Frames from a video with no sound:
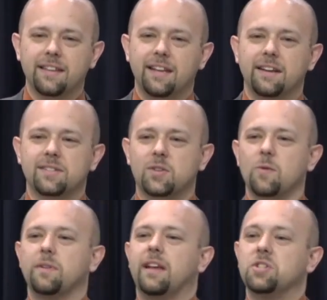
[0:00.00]
the uh,
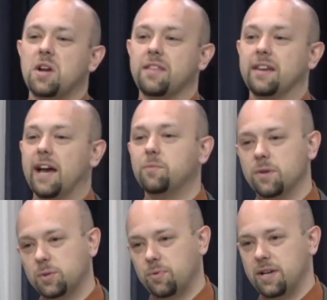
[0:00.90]
sermon that Jonathan
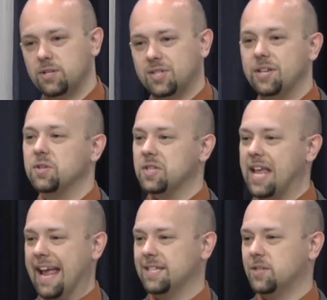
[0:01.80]
Edwards preached Sinners in
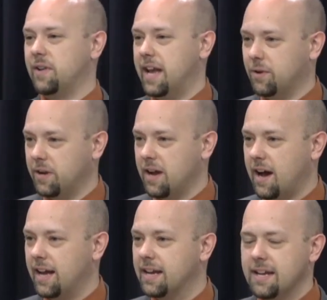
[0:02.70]
the Hands of an Angry
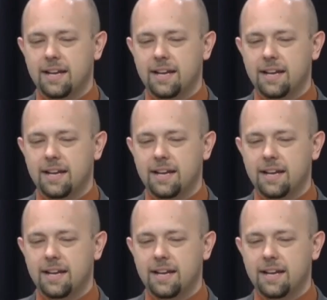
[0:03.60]
God,